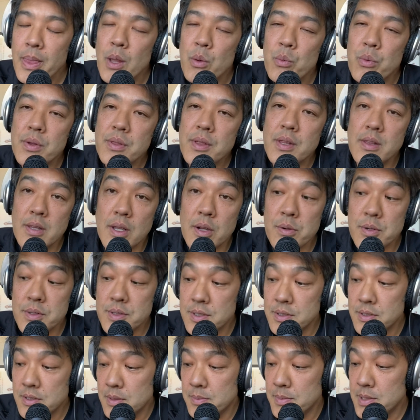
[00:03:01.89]
with an
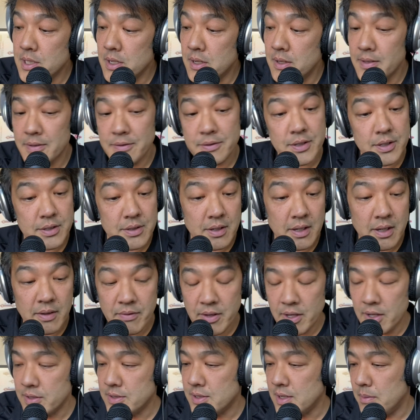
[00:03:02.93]
irritant dermatitis, just to give
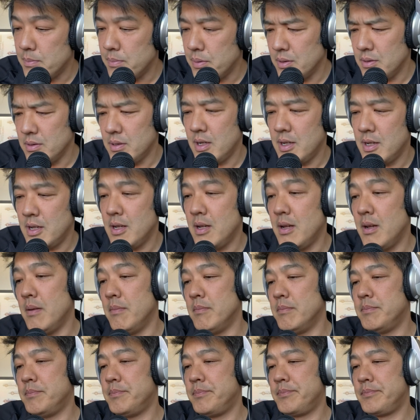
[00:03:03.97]
you an example,
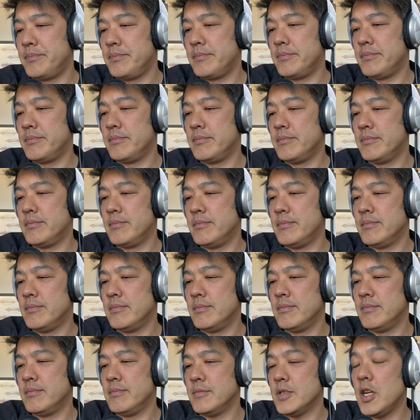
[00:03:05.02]
um,
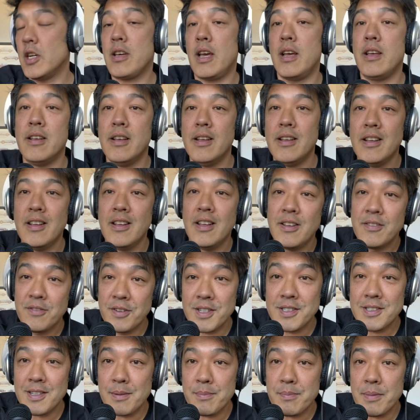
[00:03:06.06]
okay, for
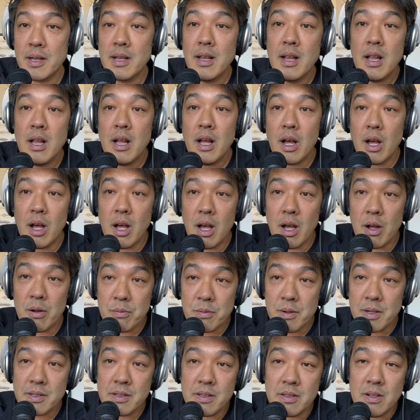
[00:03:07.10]
example, a
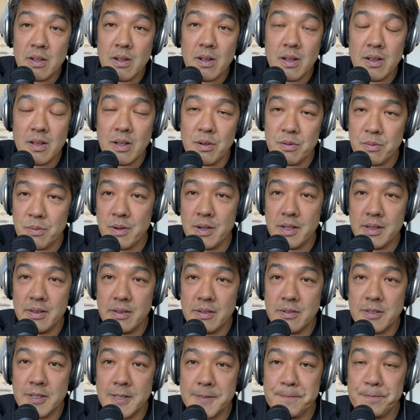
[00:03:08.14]
retinol or
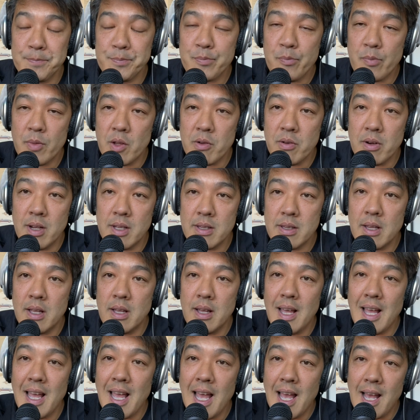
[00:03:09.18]
retinoid, right?
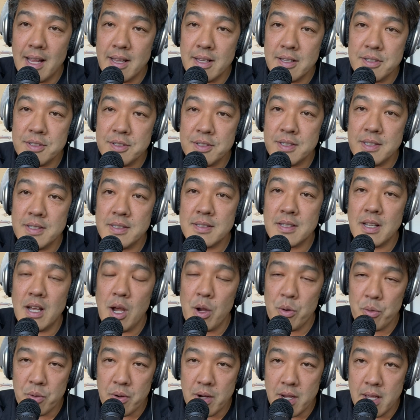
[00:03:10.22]
Allergies
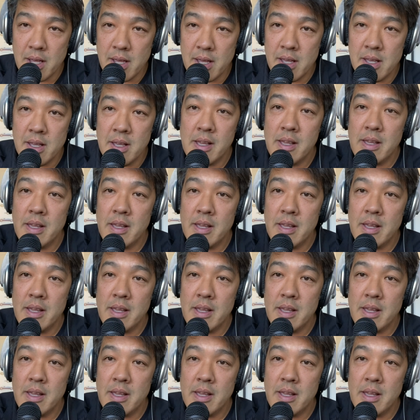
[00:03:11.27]
are rare,